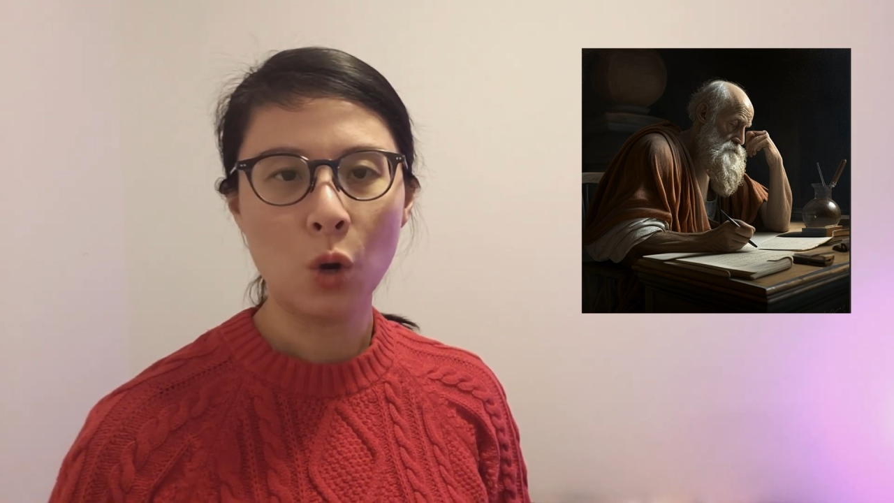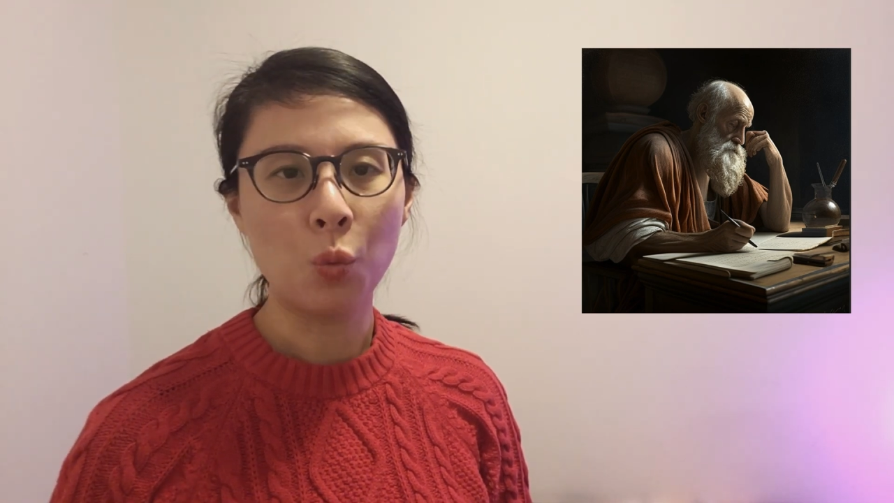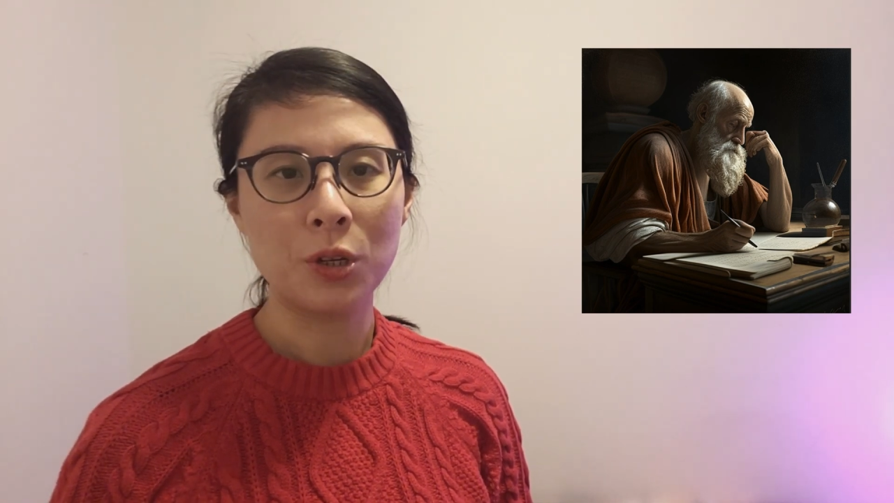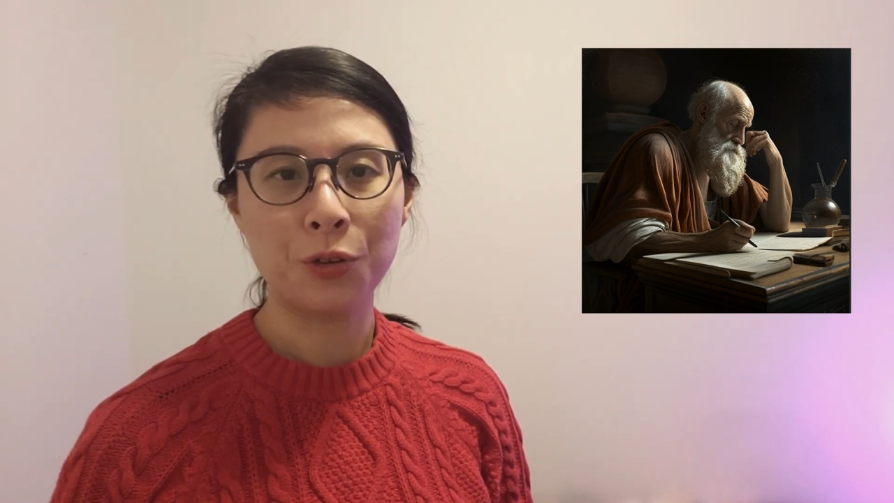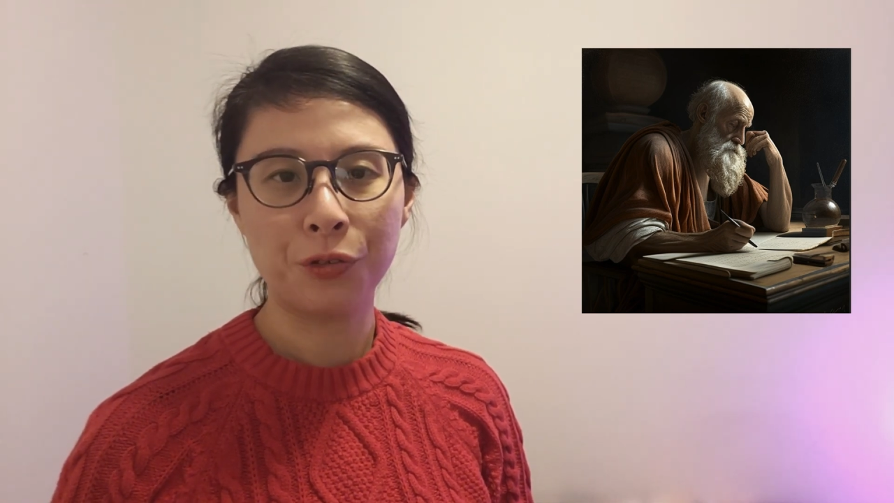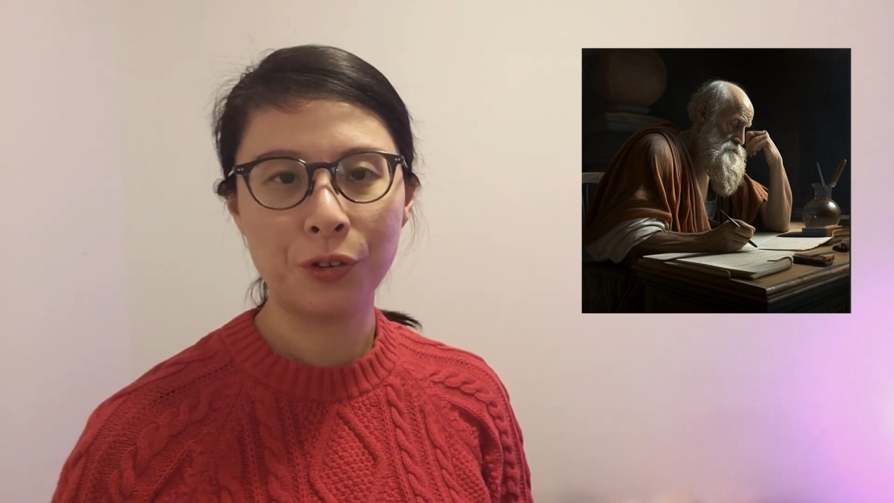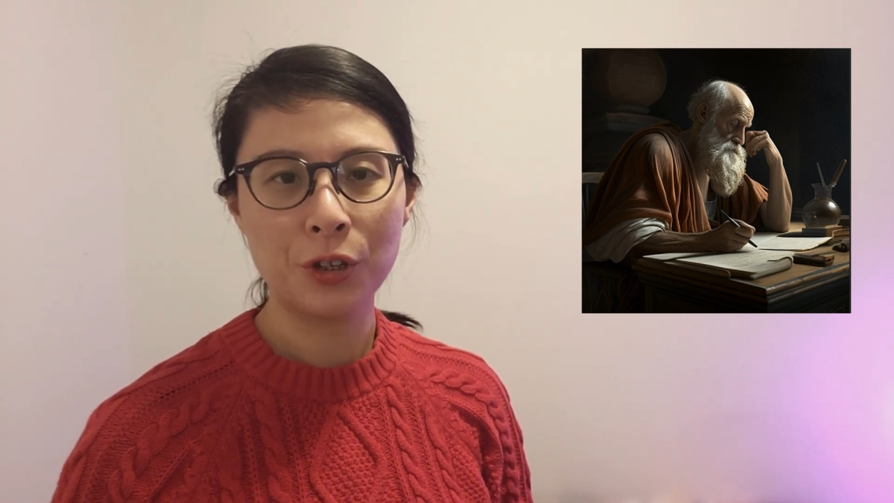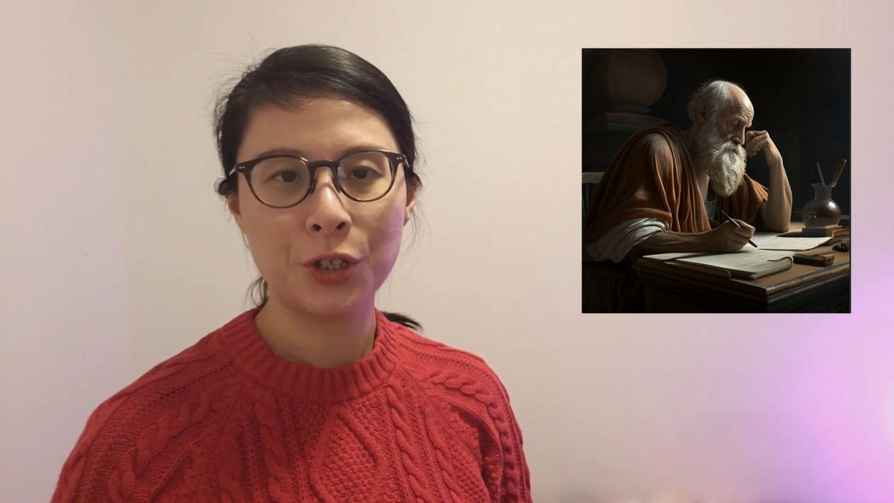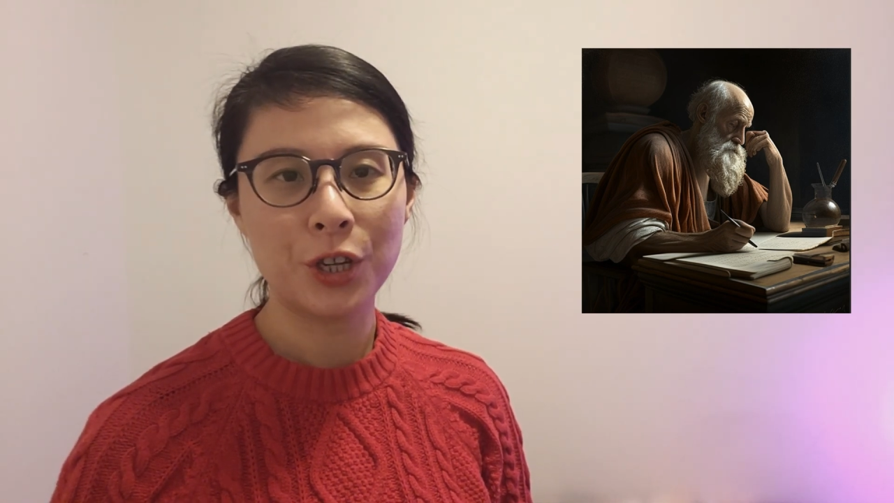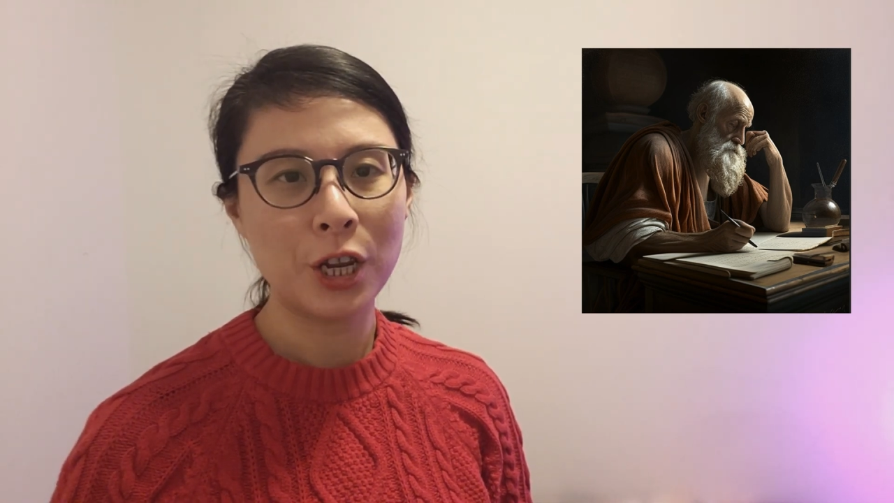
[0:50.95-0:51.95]
was
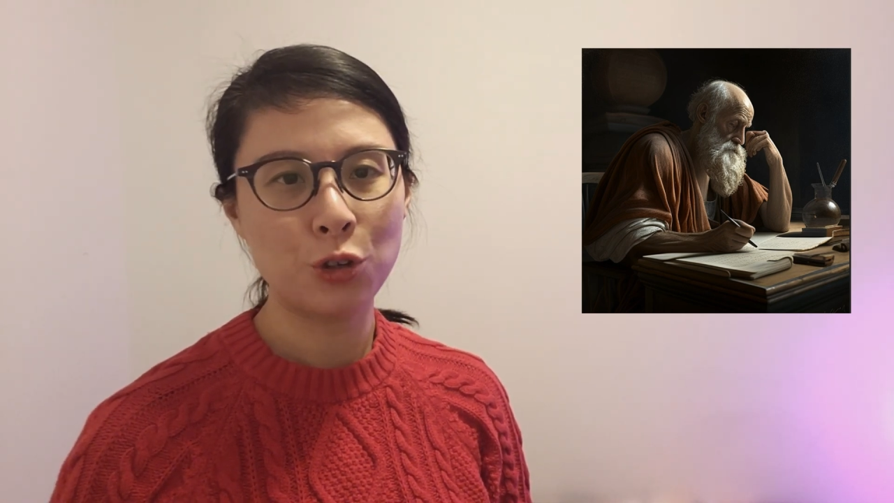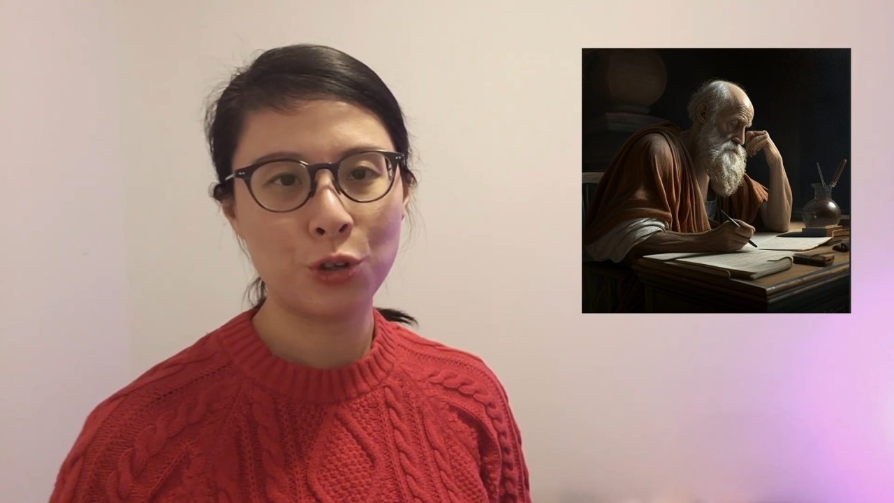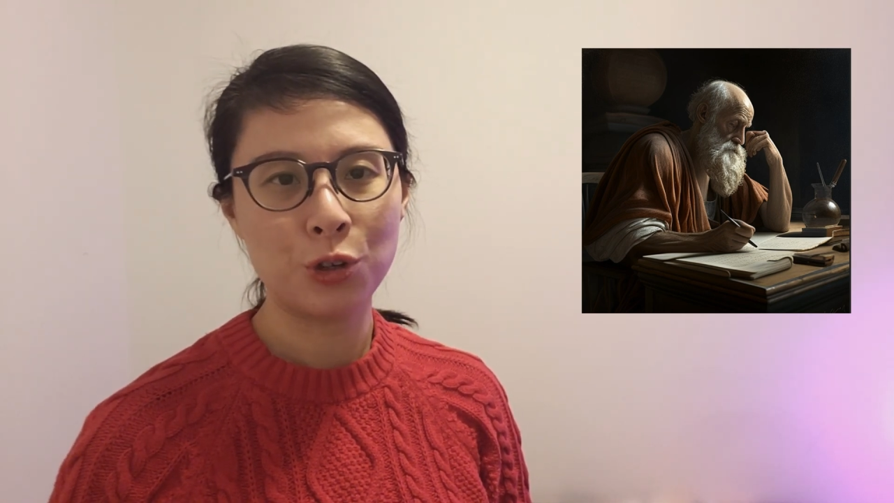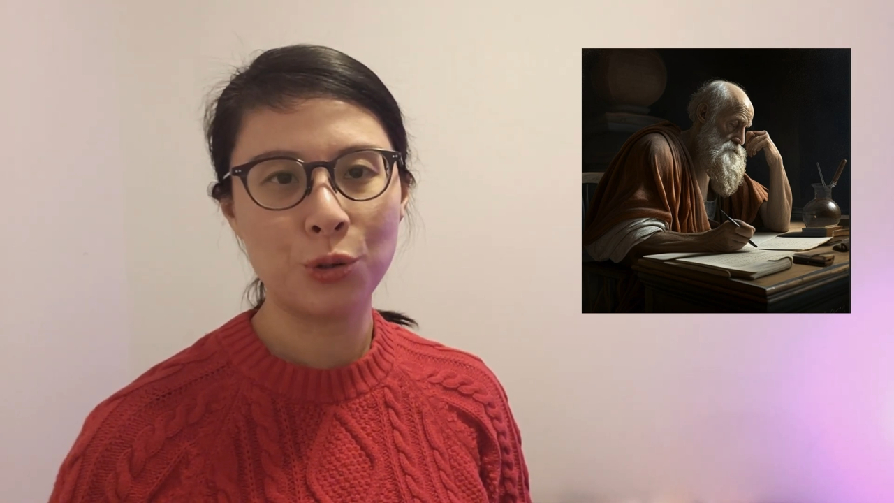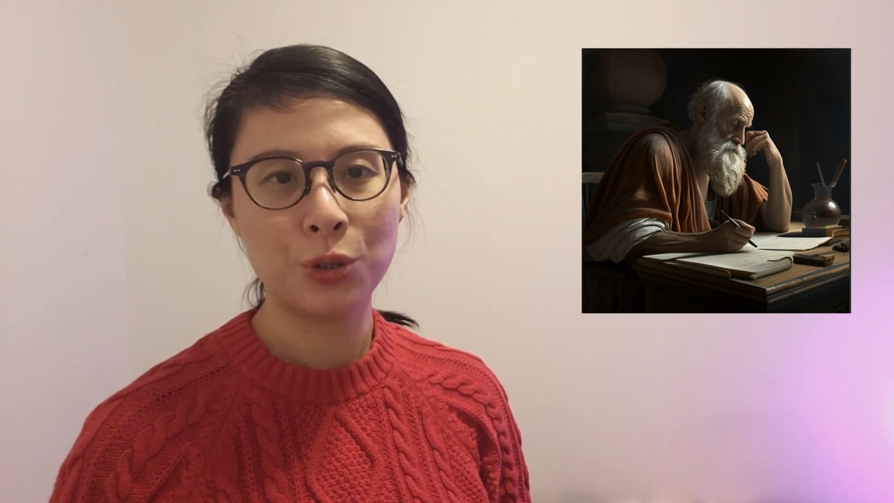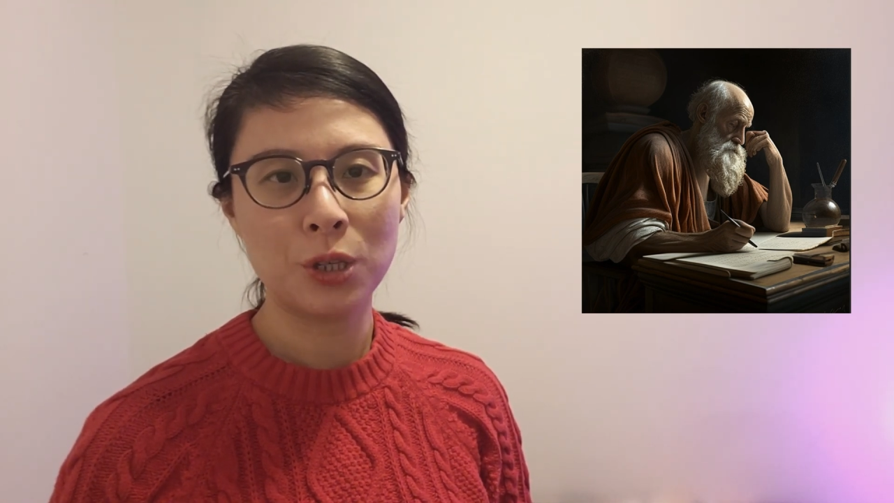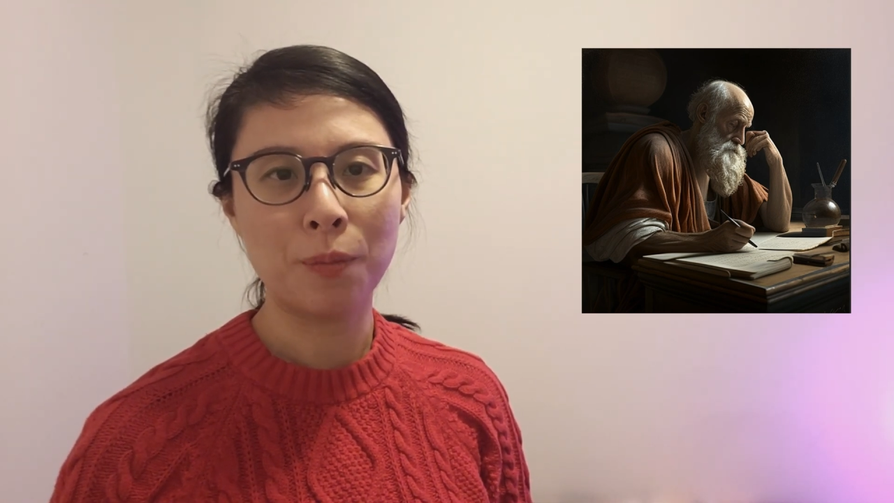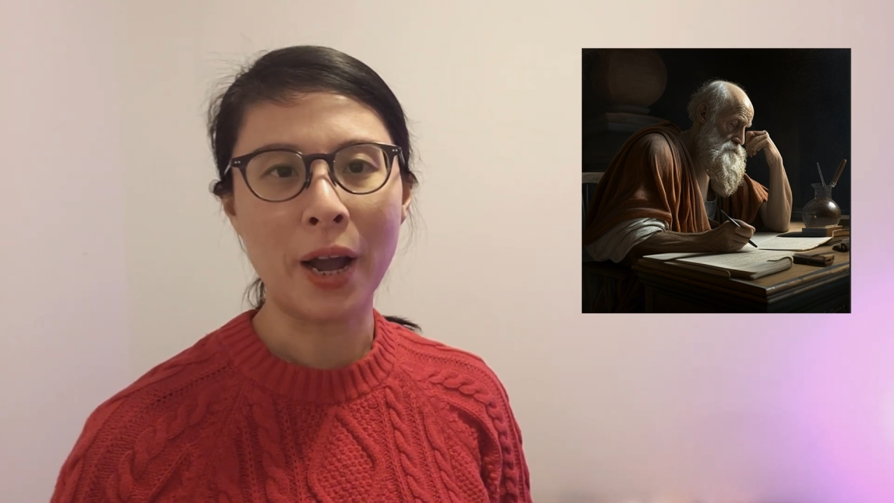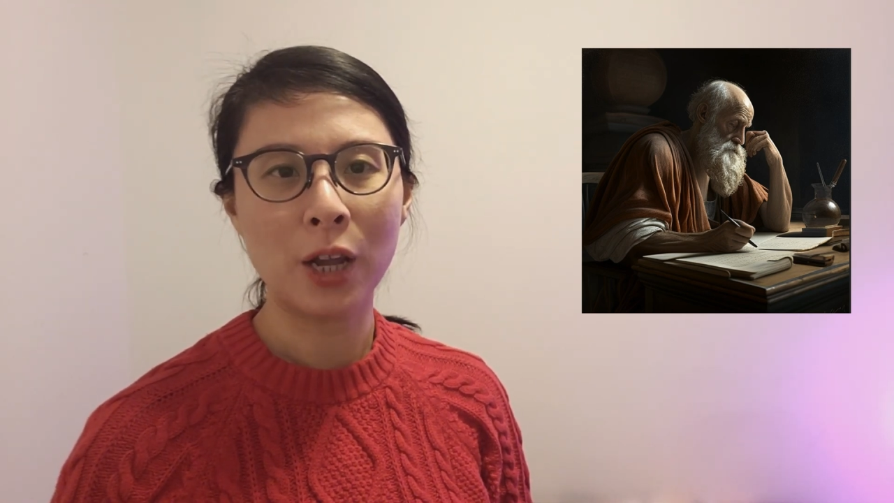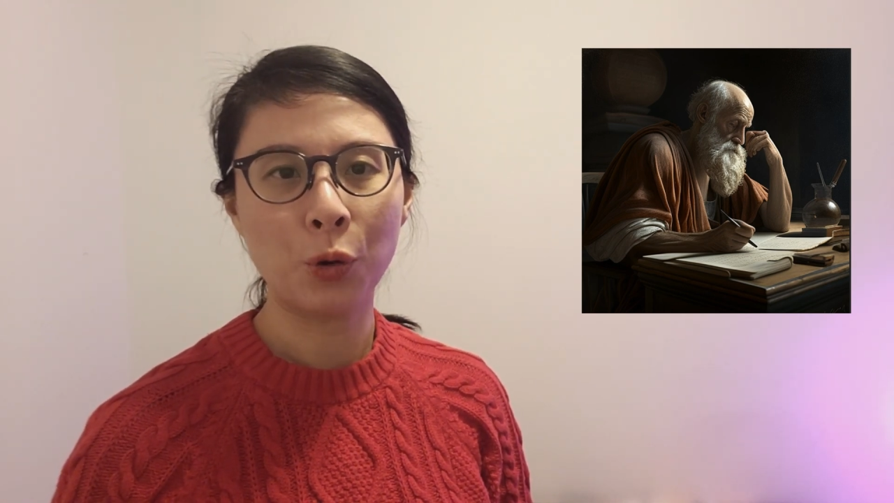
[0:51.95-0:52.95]
first introduced
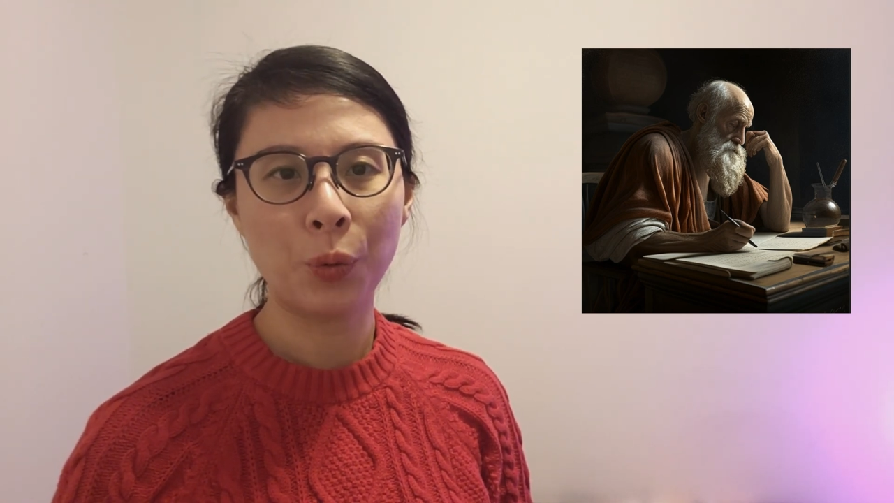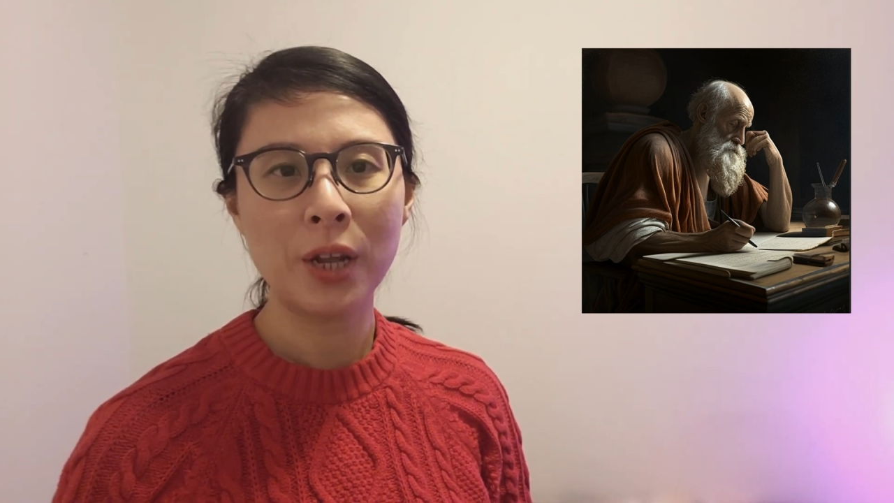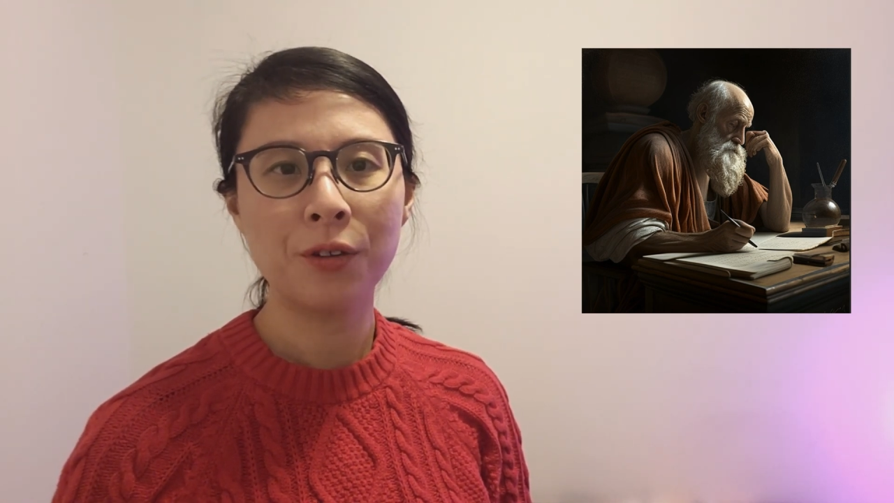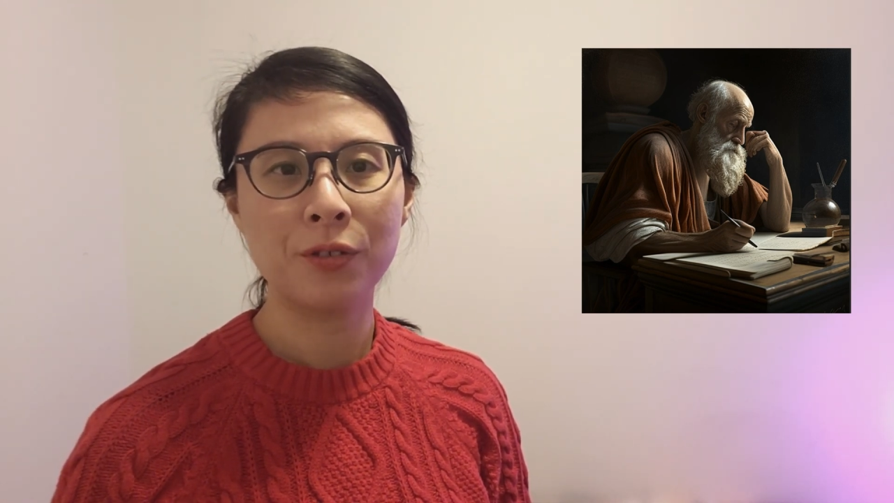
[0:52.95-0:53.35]
by Greek